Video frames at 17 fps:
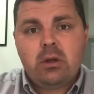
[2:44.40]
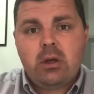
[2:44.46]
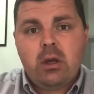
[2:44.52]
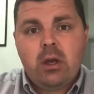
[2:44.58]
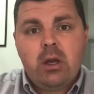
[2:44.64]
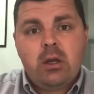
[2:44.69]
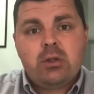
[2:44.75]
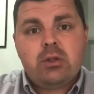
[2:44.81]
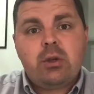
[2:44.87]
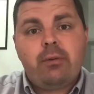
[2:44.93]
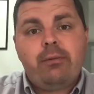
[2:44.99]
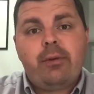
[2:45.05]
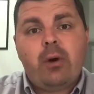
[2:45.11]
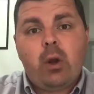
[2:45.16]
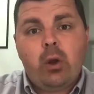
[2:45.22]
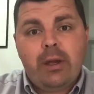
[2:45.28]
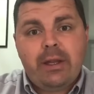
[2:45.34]
to follow
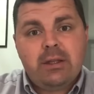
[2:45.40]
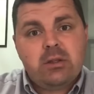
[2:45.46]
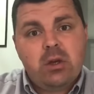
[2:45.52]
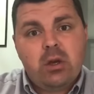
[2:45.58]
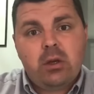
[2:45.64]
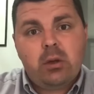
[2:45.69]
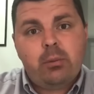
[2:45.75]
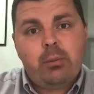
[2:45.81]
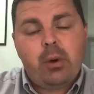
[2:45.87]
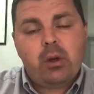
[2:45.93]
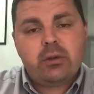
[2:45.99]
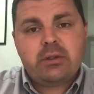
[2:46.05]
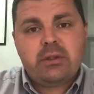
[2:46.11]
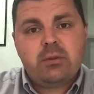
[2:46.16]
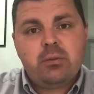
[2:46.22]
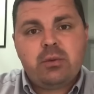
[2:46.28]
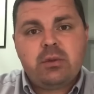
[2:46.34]
internal policies and
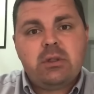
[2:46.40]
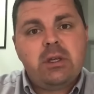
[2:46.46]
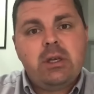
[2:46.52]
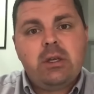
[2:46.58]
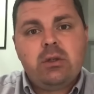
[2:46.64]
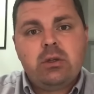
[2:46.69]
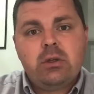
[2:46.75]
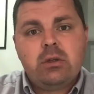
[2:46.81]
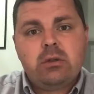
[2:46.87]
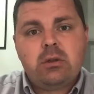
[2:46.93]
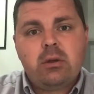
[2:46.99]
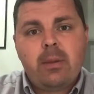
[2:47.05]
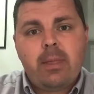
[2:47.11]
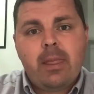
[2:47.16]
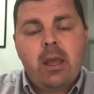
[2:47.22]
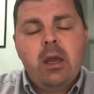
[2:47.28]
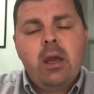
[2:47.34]
procedures,
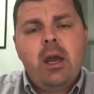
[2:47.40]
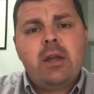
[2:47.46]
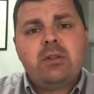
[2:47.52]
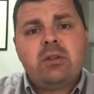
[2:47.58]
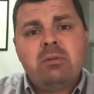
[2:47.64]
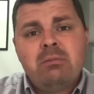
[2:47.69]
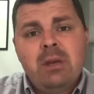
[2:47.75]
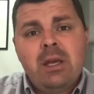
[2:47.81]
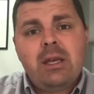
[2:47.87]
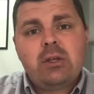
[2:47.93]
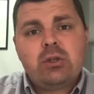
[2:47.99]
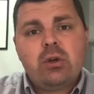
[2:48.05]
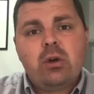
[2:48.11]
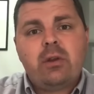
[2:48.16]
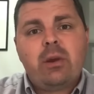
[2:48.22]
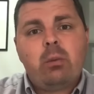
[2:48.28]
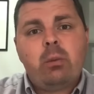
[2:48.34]
and to make sure
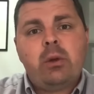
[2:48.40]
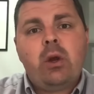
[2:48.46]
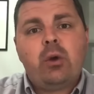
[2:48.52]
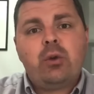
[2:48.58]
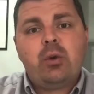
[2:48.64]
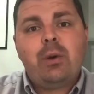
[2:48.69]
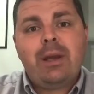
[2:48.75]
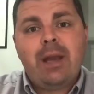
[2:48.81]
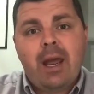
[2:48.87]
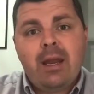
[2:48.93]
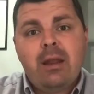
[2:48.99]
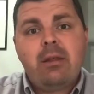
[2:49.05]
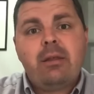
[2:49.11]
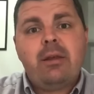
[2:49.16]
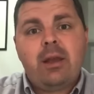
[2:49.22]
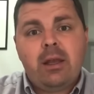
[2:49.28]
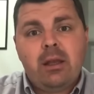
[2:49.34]
that we're not doing
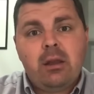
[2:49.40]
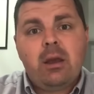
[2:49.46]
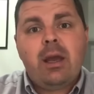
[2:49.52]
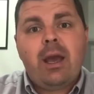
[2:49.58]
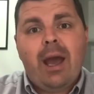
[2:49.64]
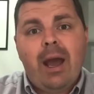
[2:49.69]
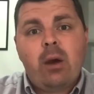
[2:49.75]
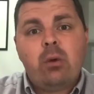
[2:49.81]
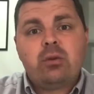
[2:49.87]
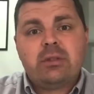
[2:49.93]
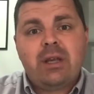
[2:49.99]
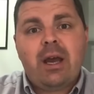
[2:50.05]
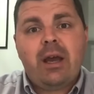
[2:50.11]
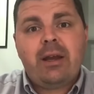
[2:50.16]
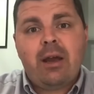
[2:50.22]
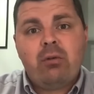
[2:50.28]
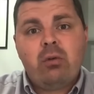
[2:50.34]
anything outside
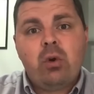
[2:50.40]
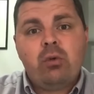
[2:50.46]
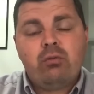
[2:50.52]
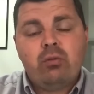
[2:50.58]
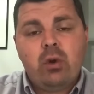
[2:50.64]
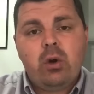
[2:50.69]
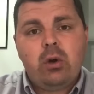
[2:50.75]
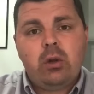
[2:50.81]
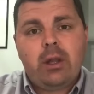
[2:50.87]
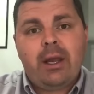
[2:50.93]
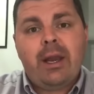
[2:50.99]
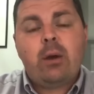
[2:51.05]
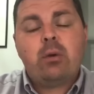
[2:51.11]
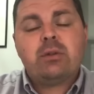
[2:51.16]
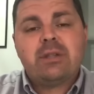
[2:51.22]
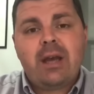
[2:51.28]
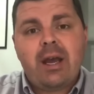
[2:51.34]
our own role and
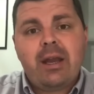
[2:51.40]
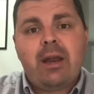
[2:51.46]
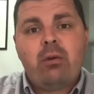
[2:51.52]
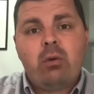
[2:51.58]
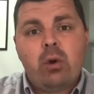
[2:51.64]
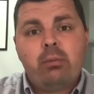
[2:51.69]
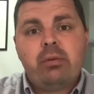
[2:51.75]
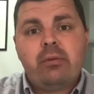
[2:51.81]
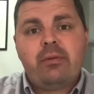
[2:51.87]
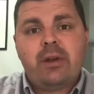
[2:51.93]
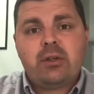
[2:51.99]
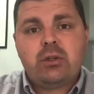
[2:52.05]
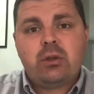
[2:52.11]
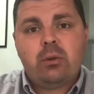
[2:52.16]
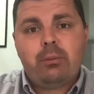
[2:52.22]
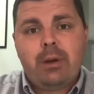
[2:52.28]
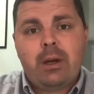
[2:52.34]
outside our own professional
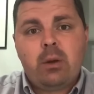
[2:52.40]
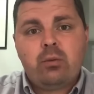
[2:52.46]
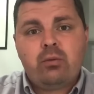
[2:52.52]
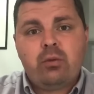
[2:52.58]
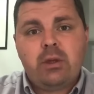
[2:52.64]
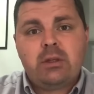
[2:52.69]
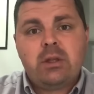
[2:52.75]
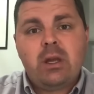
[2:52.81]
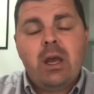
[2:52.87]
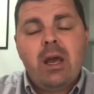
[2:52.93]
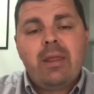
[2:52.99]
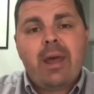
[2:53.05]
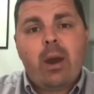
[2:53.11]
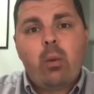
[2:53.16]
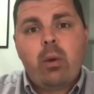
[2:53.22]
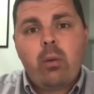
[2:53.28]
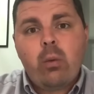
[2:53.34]
boundaries, that
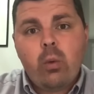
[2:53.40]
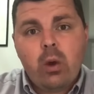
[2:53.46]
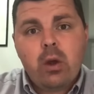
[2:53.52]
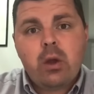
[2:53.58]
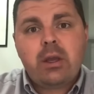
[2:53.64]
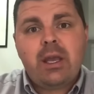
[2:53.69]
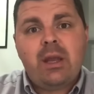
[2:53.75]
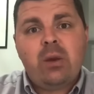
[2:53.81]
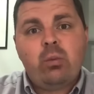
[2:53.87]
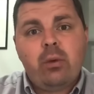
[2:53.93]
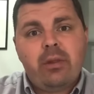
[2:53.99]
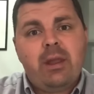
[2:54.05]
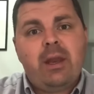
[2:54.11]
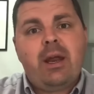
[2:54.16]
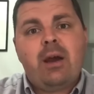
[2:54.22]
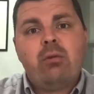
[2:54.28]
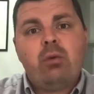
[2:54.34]
we're working within
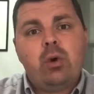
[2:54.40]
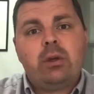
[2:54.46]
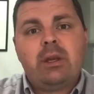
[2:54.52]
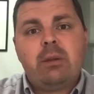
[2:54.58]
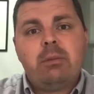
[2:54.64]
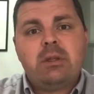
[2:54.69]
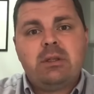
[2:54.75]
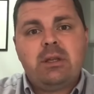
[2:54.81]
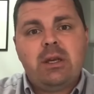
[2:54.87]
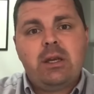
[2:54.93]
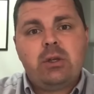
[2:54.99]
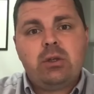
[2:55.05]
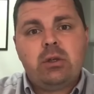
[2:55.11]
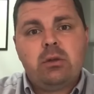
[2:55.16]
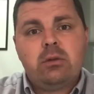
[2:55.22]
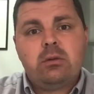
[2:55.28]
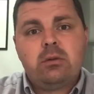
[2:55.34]
our own
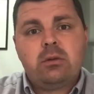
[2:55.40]
limitations.